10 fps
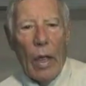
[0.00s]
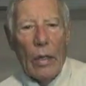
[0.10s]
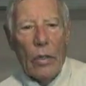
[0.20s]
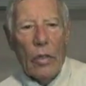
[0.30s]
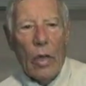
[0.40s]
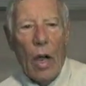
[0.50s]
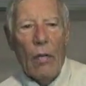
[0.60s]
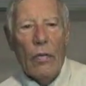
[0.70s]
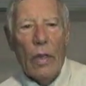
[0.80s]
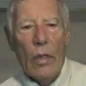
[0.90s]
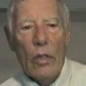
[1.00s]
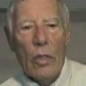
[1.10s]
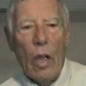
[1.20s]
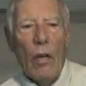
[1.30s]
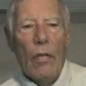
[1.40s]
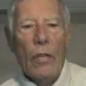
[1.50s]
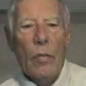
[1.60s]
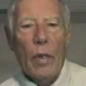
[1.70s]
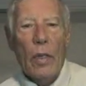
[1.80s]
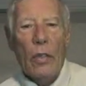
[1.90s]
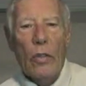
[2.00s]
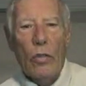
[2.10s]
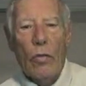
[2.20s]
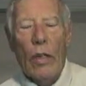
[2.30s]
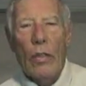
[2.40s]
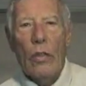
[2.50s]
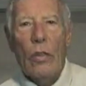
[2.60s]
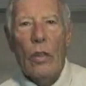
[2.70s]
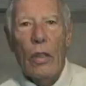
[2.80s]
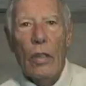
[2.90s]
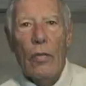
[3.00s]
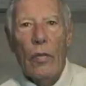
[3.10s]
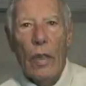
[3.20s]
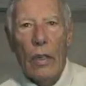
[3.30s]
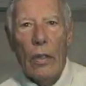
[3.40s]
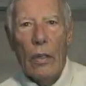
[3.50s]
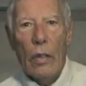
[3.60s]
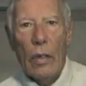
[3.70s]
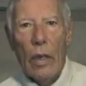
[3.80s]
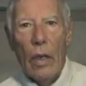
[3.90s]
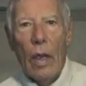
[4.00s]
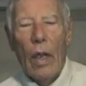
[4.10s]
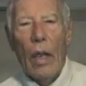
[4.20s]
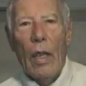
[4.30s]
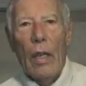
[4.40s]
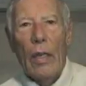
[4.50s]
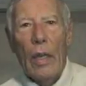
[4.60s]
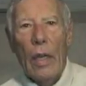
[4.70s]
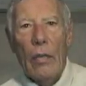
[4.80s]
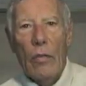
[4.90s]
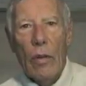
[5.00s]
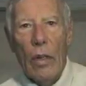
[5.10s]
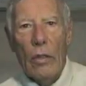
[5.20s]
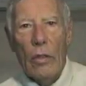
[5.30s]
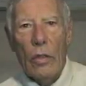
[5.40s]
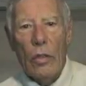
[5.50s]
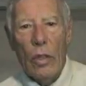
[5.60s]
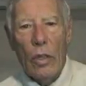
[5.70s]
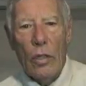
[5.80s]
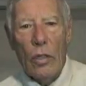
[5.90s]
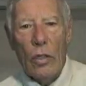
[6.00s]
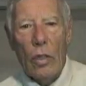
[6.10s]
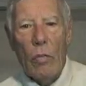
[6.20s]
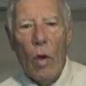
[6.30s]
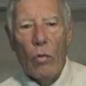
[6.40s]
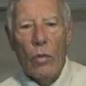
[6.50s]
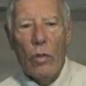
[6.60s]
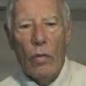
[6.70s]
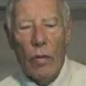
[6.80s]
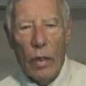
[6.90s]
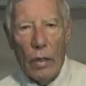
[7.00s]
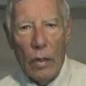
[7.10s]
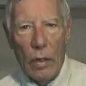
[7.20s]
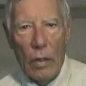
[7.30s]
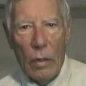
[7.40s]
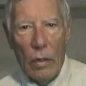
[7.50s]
He scoffed at his scoffers, but he gives grace to the afflicted. He gave grace to Jesus, the most afflicted.